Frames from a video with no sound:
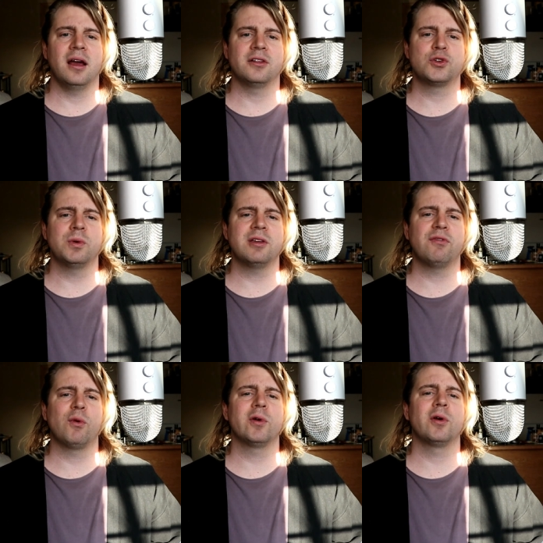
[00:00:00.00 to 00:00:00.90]
A
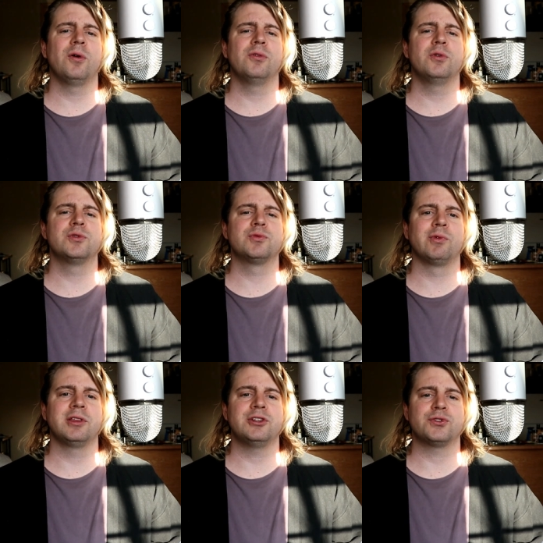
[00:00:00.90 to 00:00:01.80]
24-year-old who was
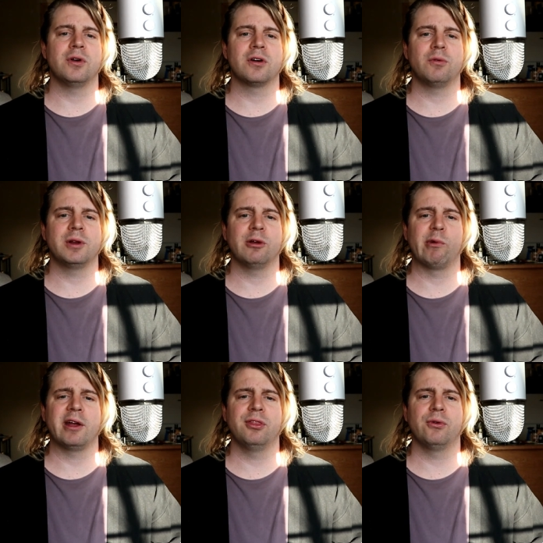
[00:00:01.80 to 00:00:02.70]
really drunk when he
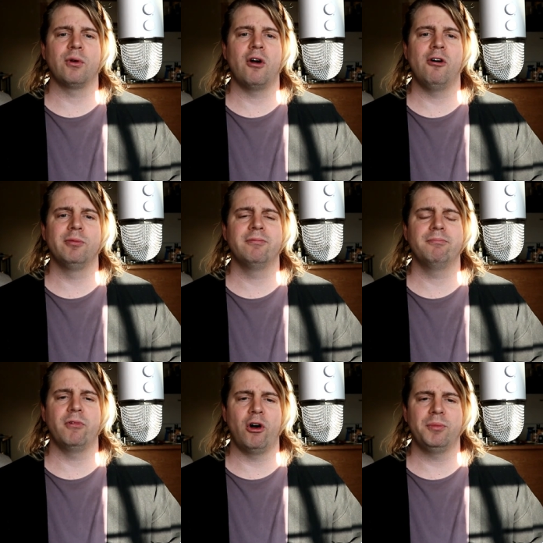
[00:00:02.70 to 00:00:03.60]
ran through a home
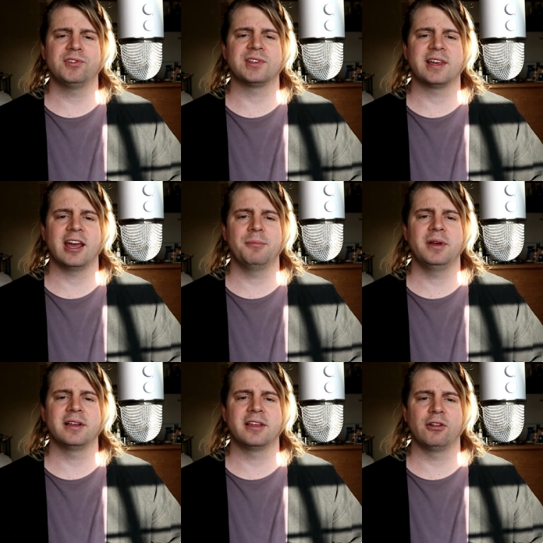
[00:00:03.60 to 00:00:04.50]
homeless
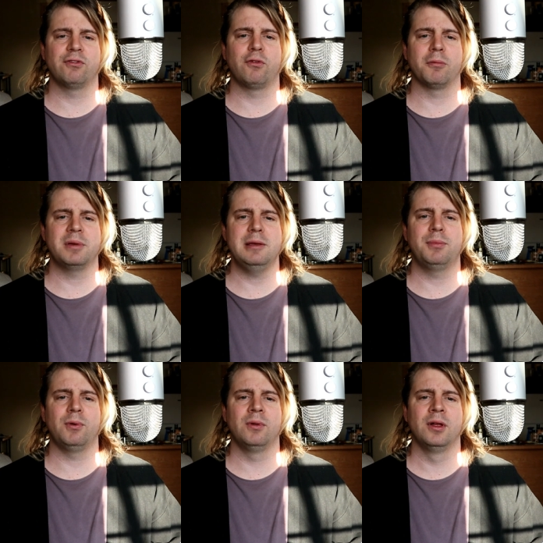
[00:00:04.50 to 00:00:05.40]
encampment and killed four
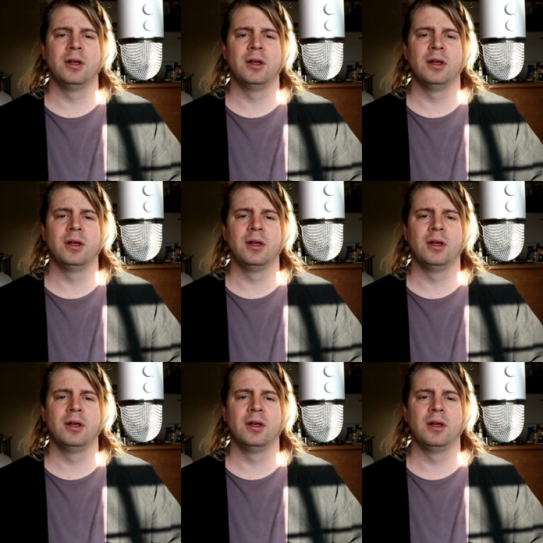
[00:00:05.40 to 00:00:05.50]
people